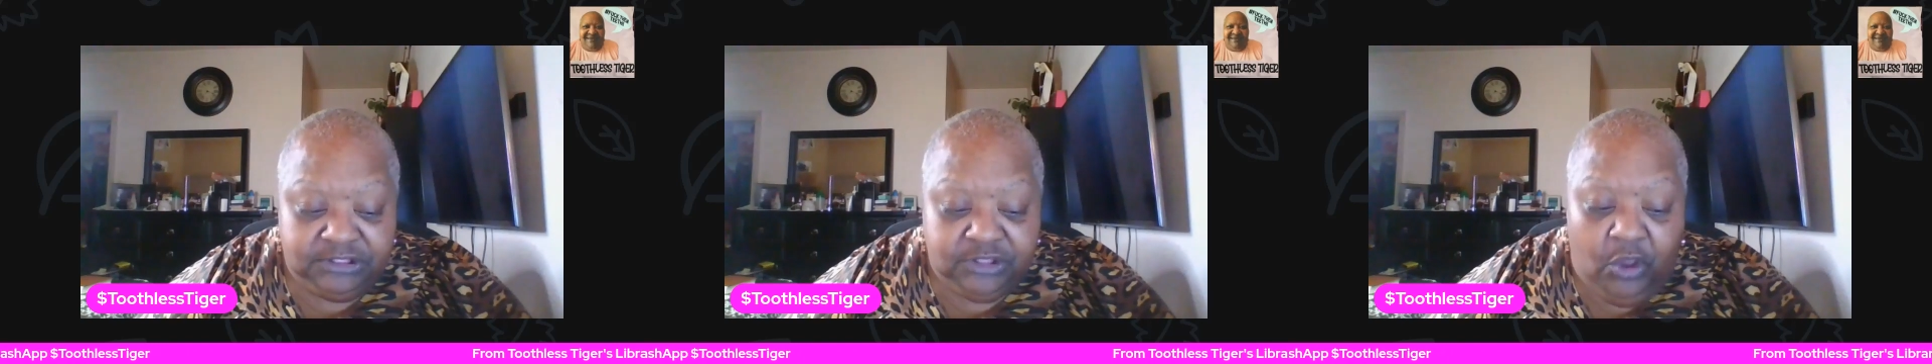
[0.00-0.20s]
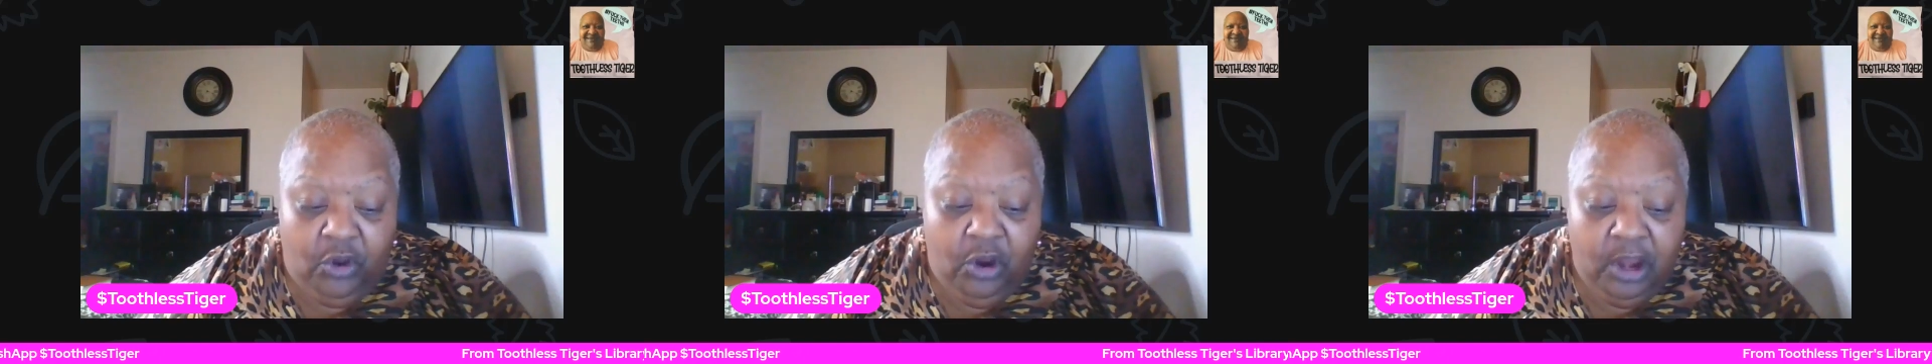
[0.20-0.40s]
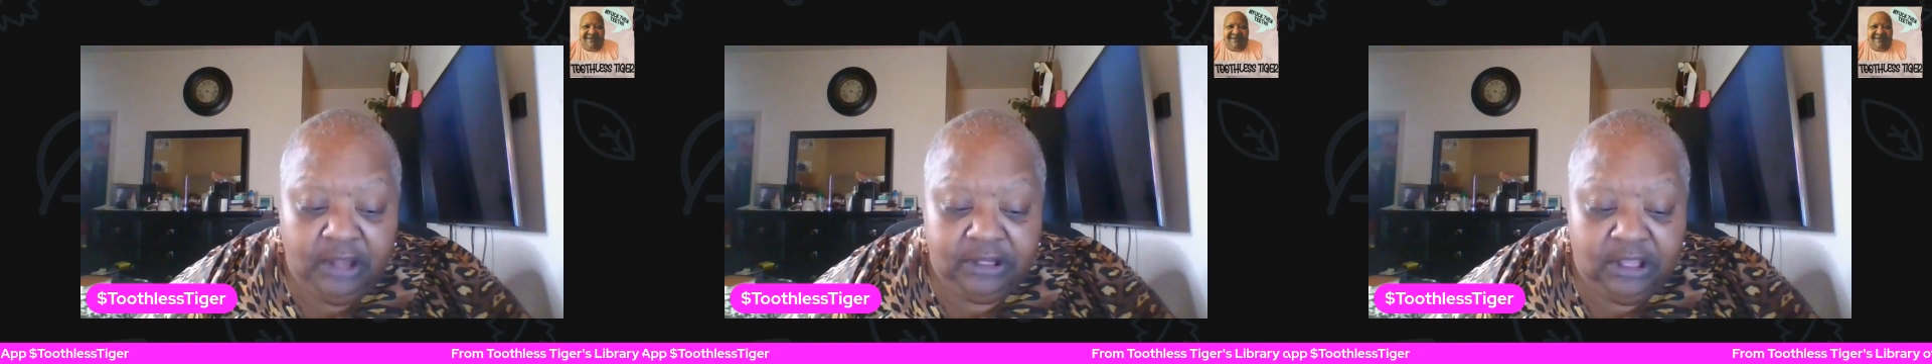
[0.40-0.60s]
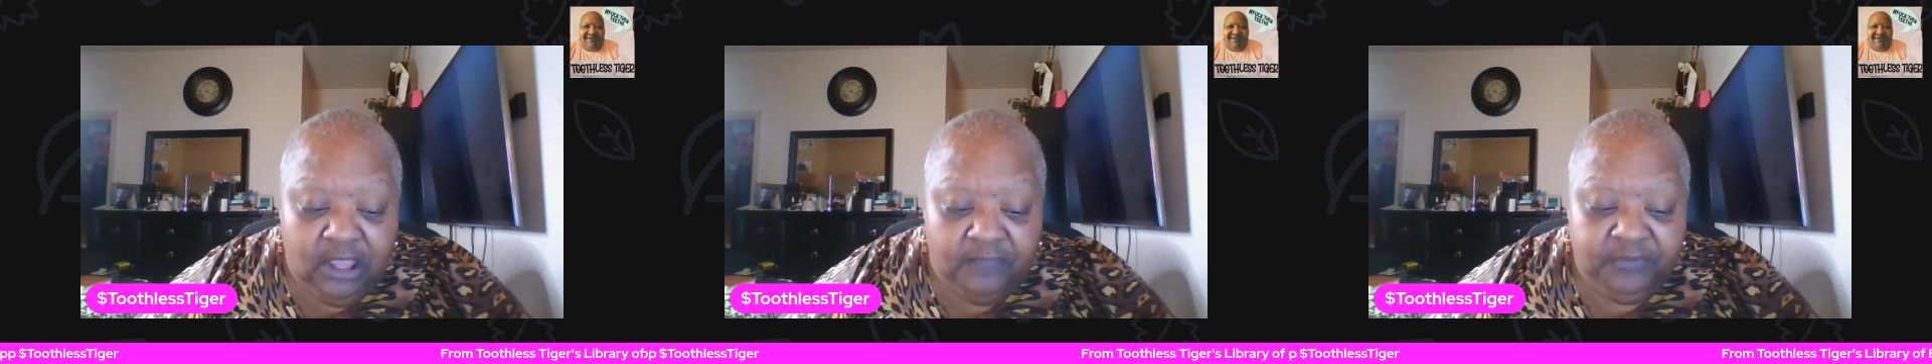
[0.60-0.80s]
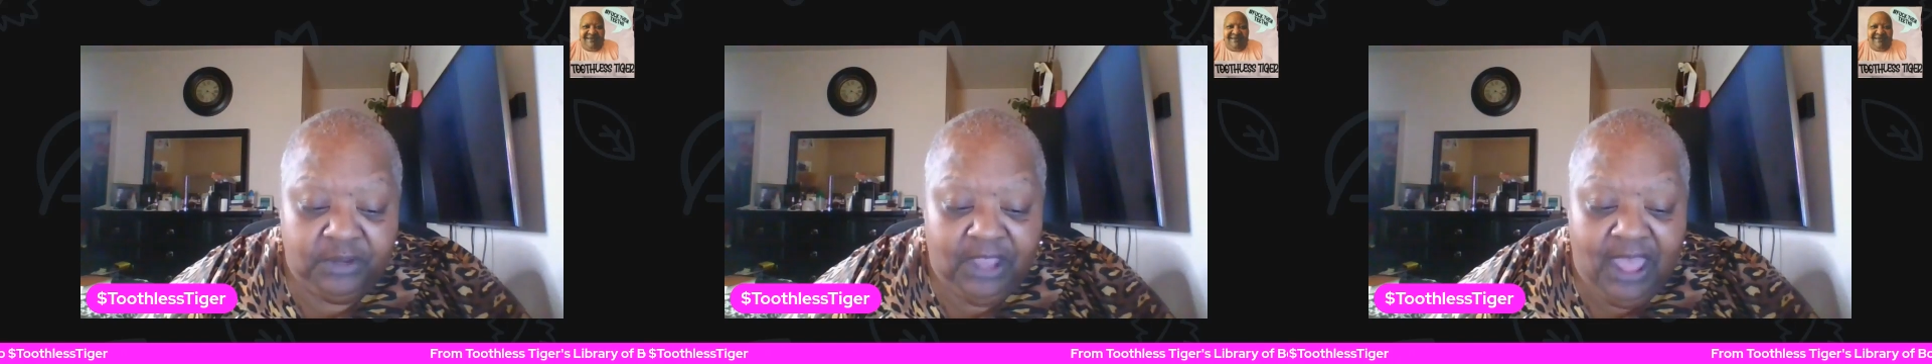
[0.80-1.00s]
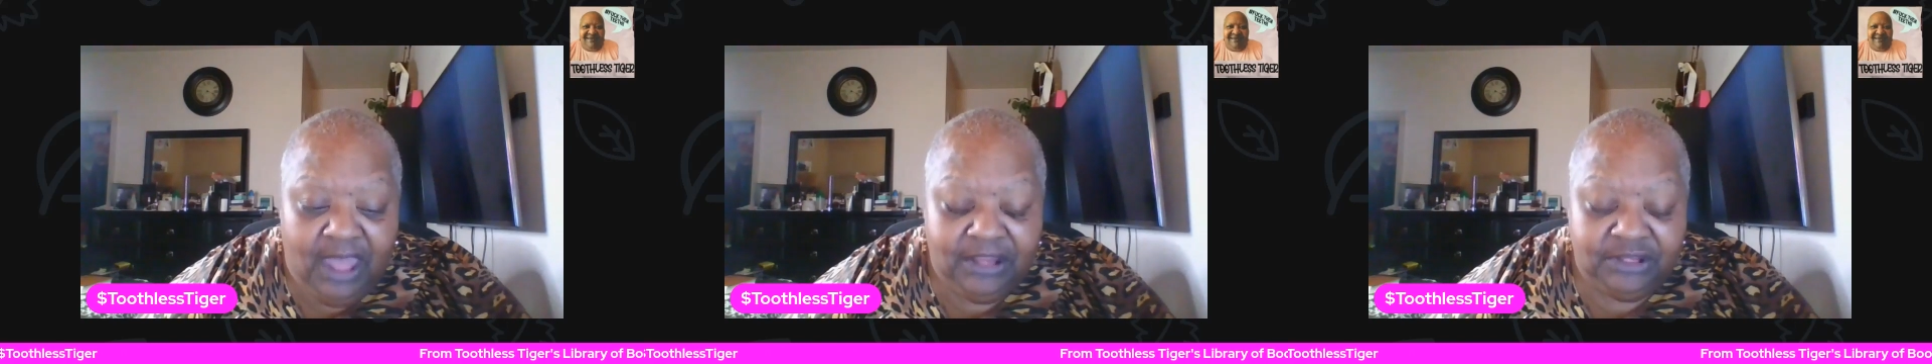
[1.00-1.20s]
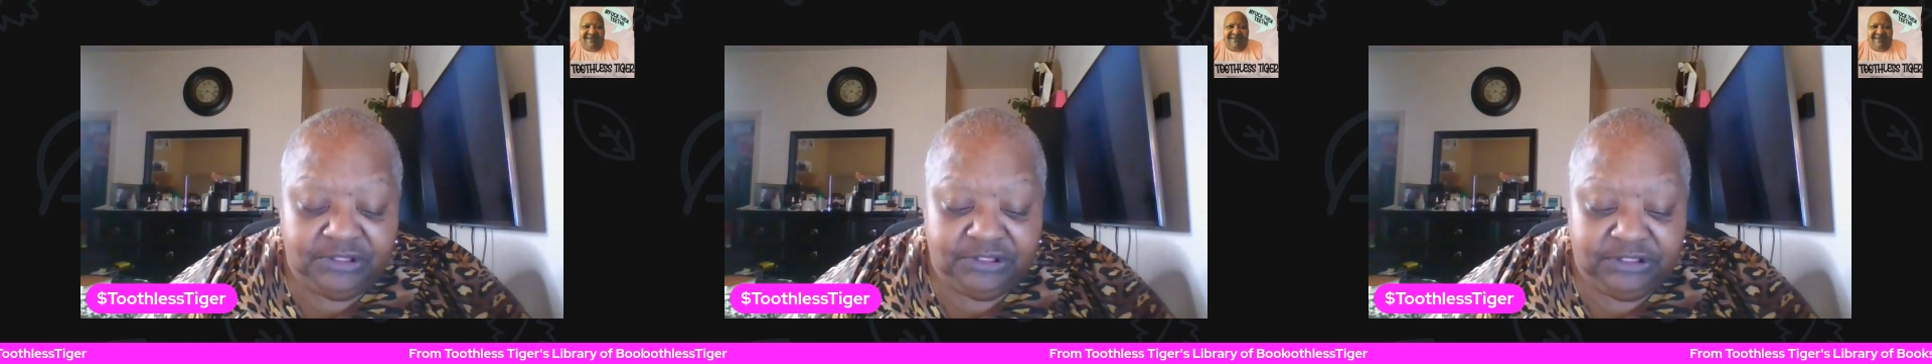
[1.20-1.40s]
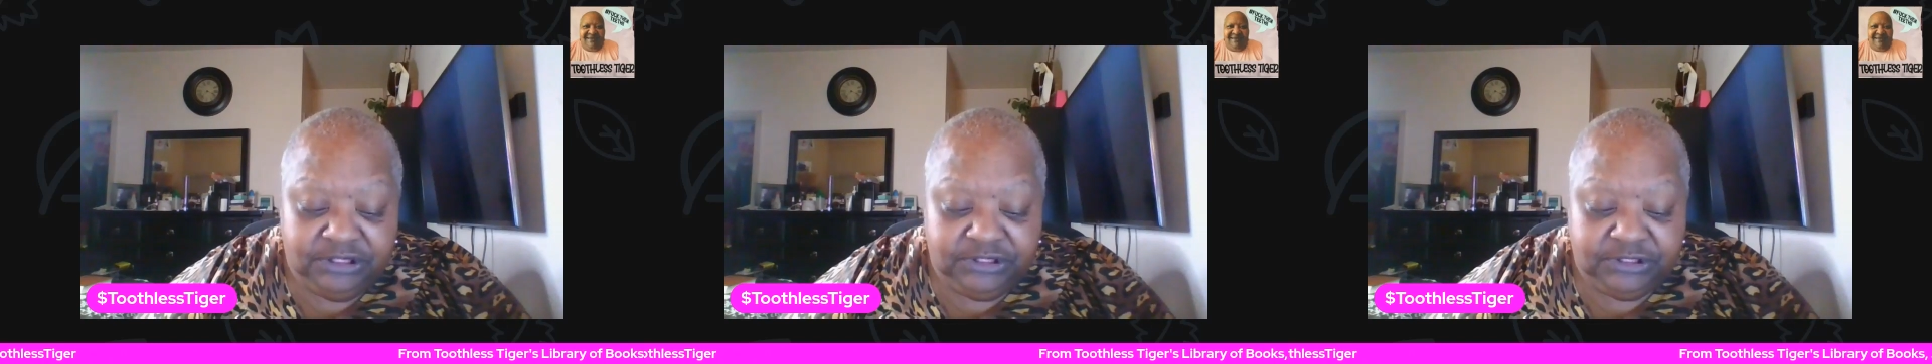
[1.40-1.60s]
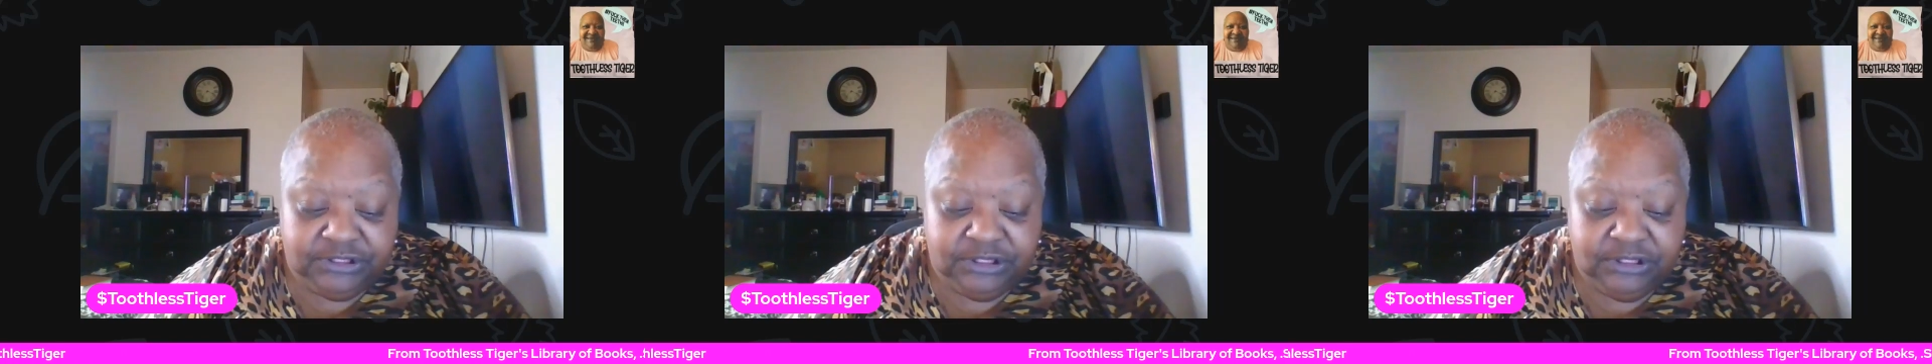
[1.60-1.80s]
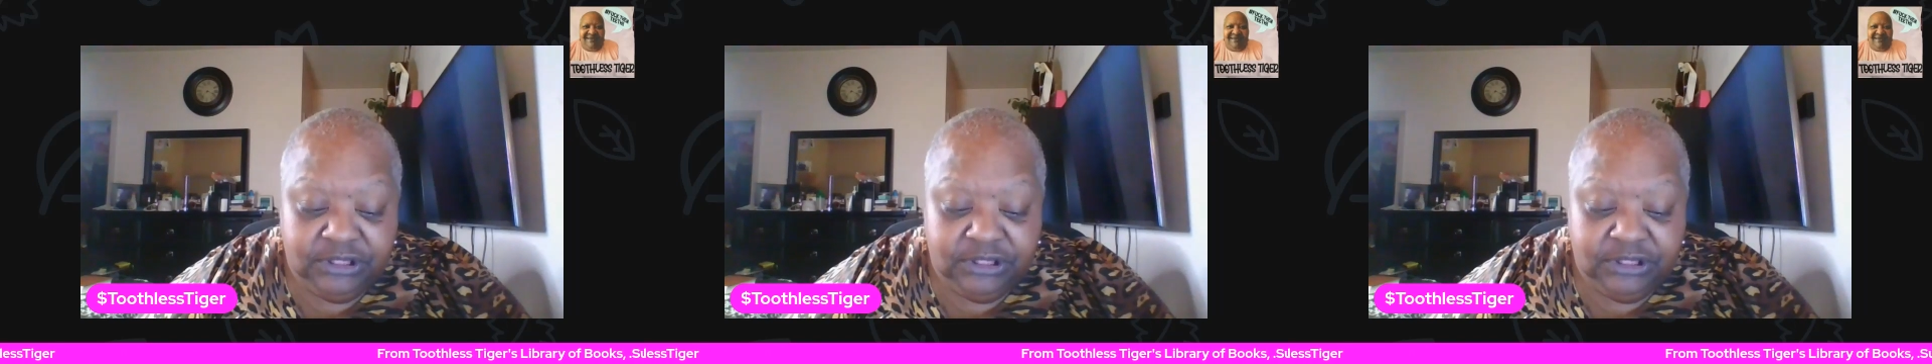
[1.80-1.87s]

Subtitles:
a hardcover college edition,